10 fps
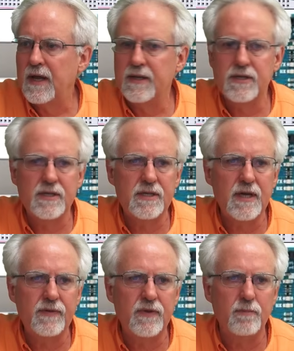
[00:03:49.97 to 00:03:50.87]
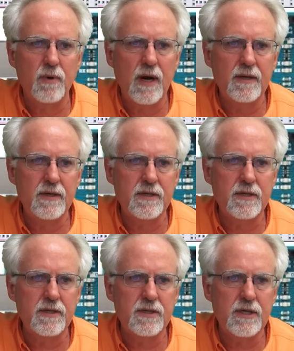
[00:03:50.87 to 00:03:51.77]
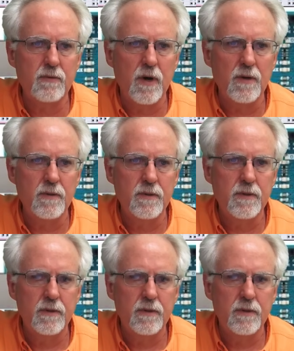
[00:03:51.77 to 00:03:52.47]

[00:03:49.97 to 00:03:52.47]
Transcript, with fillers: and set the brightness to zero.